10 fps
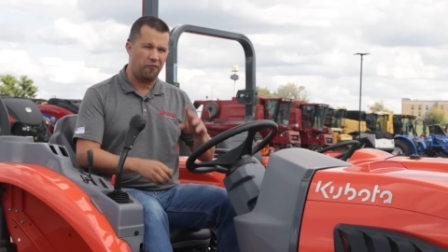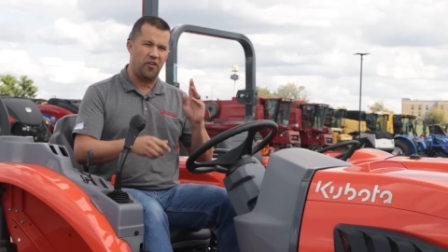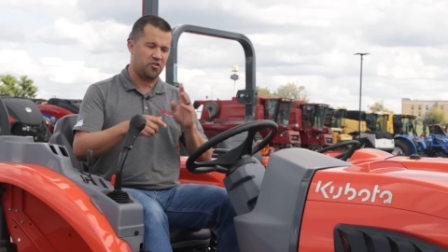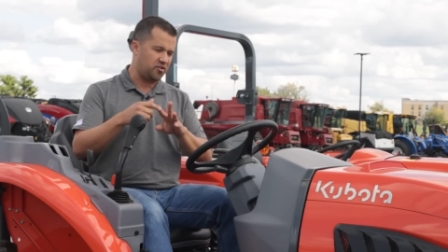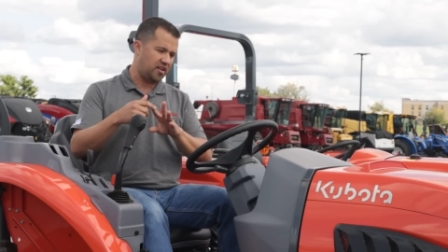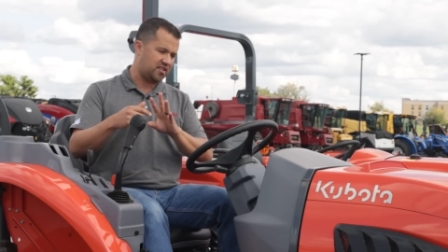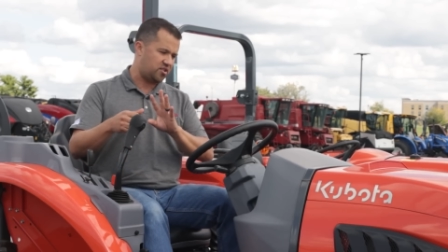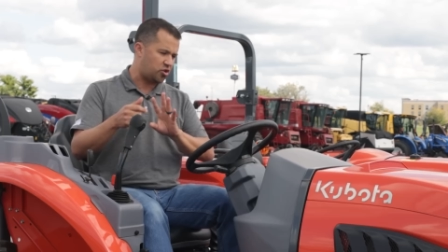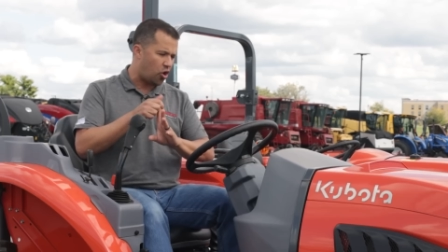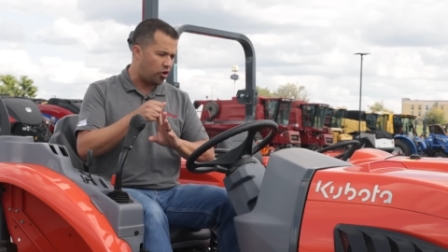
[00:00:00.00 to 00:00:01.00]
with features like
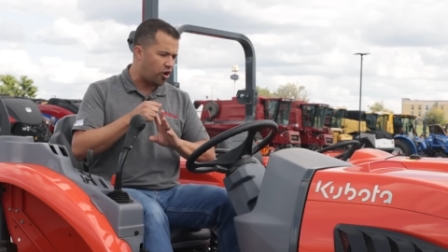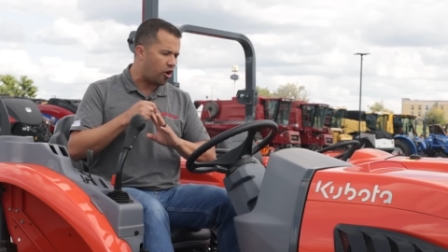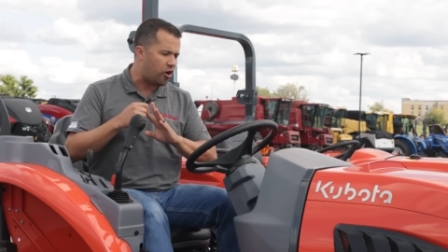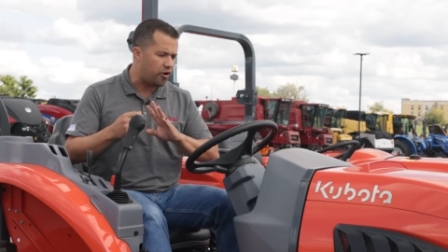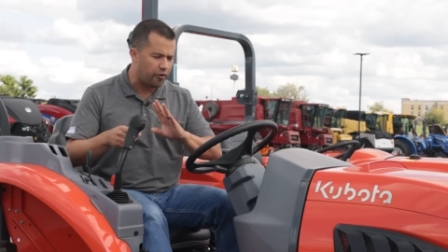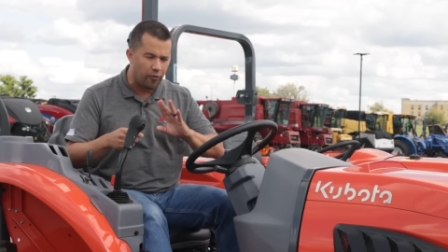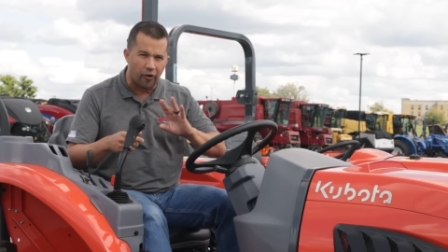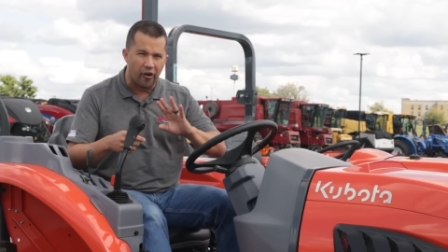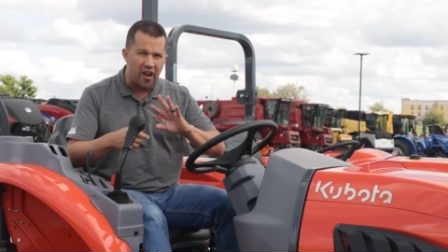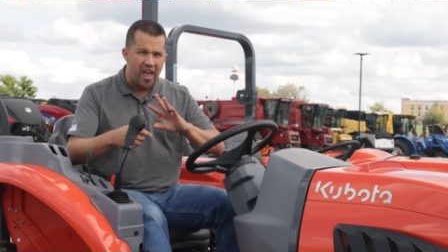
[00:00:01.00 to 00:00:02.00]
stall guard
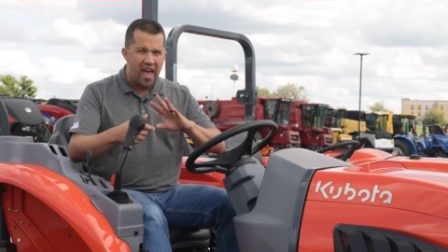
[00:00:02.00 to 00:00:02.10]
or